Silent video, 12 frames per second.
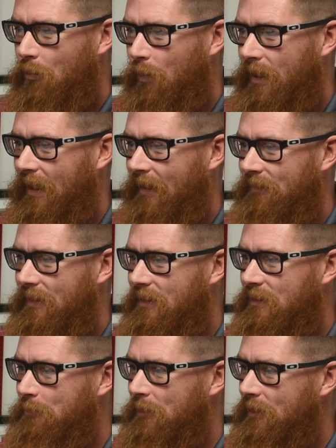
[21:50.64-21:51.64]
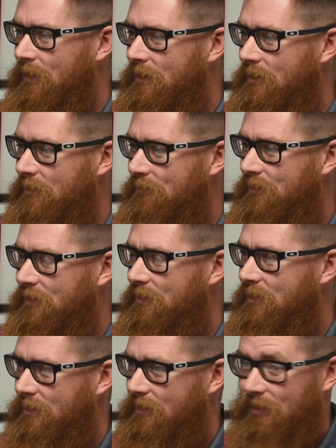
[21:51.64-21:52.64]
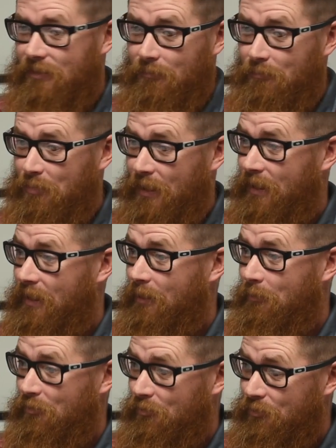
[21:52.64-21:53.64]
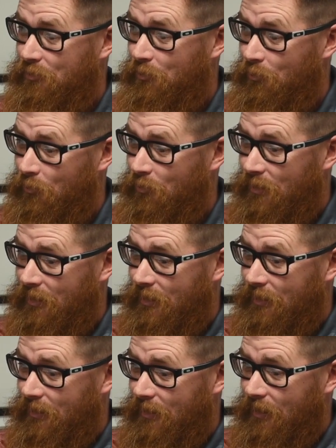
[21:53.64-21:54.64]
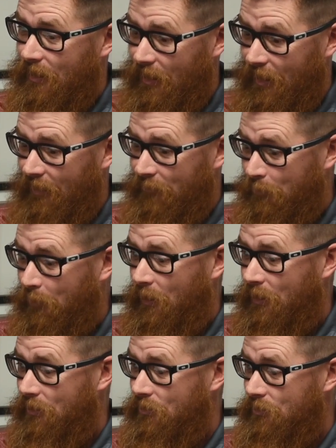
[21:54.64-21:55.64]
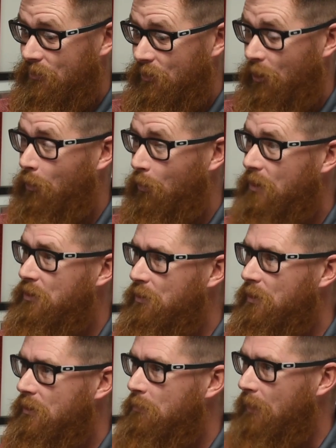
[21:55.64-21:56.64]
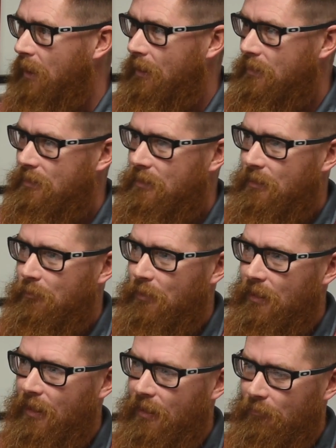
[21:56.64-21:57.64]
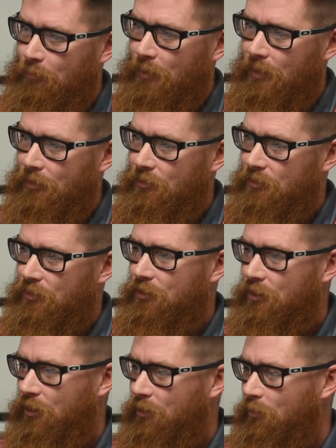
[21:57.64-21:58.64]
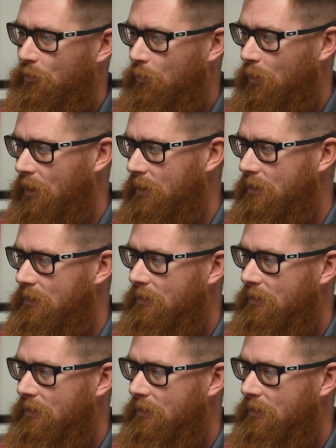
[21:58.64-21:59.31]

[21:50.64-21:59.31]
We have the experience of being able to have players know what to expect. We have players that know what